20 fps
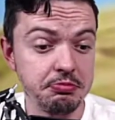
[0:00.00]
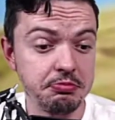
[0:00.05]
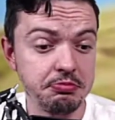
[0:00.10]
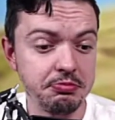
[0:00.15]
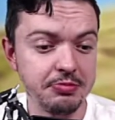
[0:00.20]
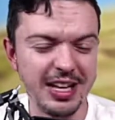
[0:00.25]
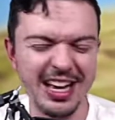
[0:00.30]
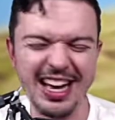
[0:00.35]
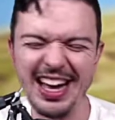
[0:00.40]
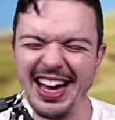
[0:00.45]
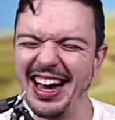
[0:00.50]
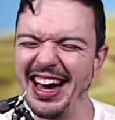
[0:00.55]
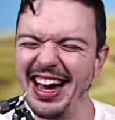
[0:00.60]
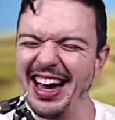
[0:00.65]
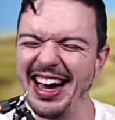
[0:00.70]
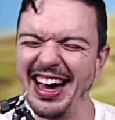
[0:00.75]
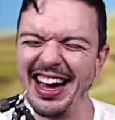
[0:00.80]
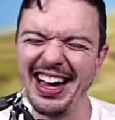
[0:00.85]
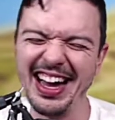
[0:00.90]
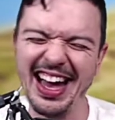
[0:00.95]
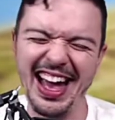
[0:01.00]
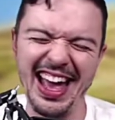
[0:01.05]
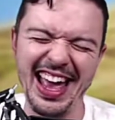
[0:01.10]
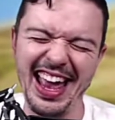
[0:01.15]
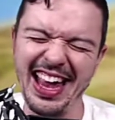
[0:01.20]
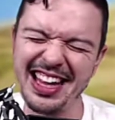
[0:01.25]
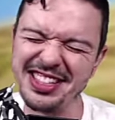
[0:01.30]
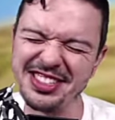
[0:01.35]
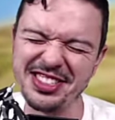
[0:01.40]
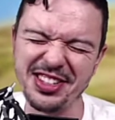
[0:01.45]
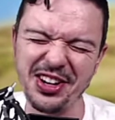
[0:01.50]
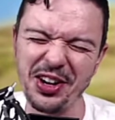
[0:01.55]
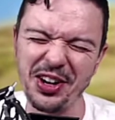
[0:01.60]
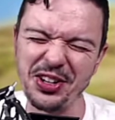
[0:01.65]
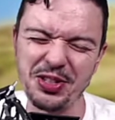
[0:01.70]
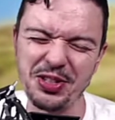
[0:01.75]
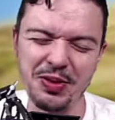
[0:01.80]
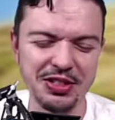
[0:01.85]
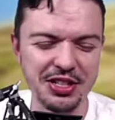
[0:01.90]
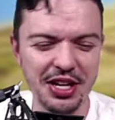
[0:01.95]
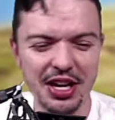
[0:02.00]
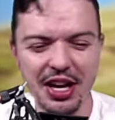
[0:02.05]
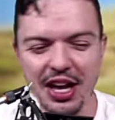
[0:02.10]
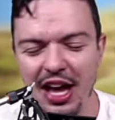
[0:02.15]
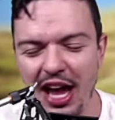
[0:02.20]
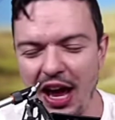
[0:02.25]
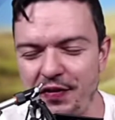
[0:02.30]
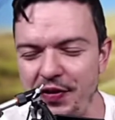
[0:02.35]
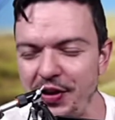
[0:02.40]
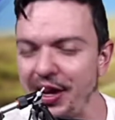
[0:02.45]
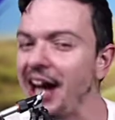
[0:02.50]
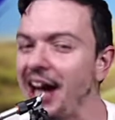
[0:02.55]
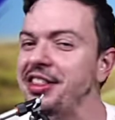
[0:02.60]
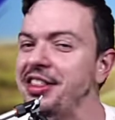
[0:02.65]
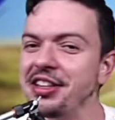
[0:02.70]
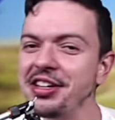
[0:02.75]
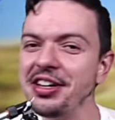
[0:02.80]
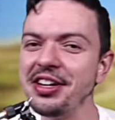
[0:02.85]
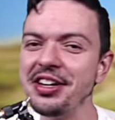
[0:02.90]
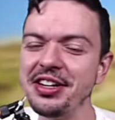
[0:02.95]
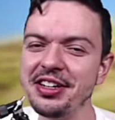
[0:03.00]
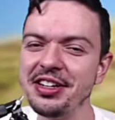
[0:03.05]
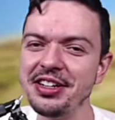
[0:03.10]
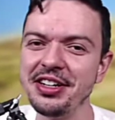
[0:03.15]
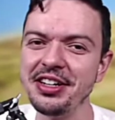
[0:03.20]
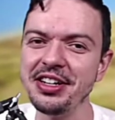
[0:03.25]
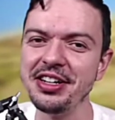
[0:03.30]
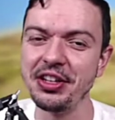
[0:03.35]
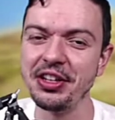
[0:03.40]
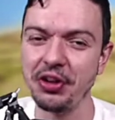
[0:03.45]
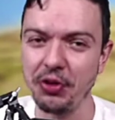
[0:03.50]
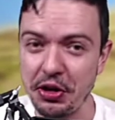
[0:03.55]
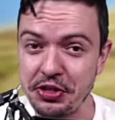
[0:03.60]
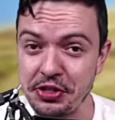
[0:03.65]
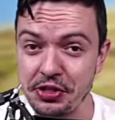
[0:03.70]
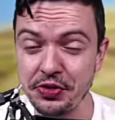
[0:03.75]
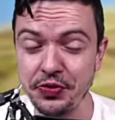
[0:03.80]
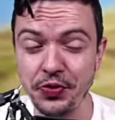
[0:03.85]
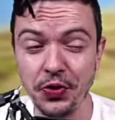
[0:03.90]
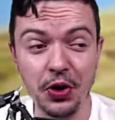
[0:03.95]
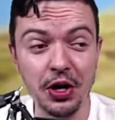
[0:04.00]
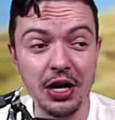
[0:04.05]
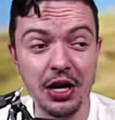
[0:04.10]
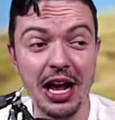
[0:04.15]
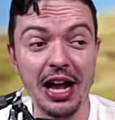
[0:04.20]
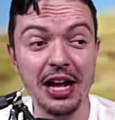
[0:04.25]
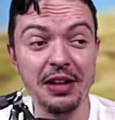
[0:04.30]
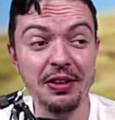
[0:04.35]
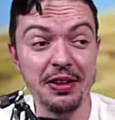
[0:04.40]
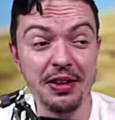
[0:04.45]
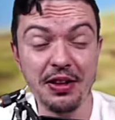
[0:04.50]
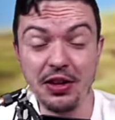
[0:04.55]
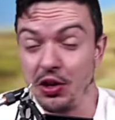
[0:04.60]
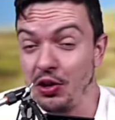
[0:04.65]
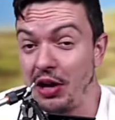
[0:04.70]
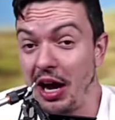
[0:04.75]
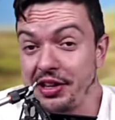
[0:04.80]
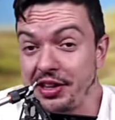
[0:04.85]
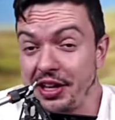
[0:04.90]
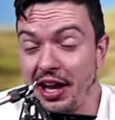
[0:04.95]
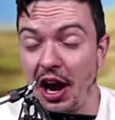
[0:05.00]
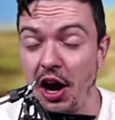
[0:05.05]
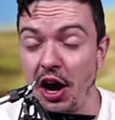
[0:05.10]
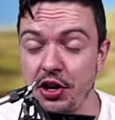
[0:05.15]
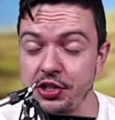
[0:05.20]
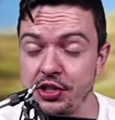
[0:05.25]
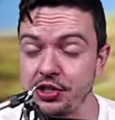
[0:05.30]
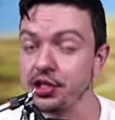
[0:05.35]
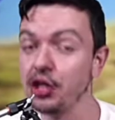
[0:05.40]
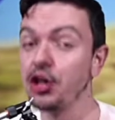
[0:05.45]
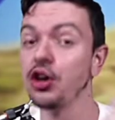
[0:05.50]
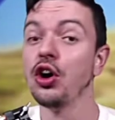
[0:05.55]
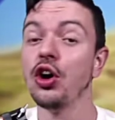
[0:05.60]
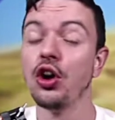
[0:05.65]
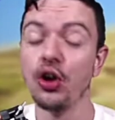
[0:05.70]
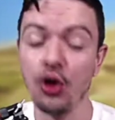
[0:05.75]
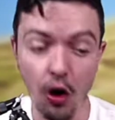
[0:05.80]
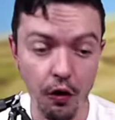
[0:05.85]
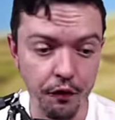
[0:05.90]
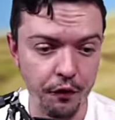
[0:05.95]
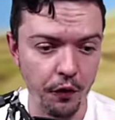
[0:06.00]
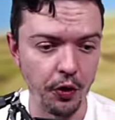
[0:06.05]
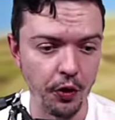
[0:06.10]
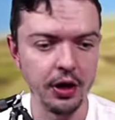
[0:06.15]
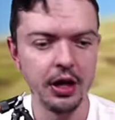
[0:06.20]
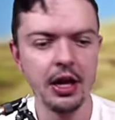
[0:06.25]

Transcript: I hate this card so much. If you got the crystals for it, you like the characters, go for it.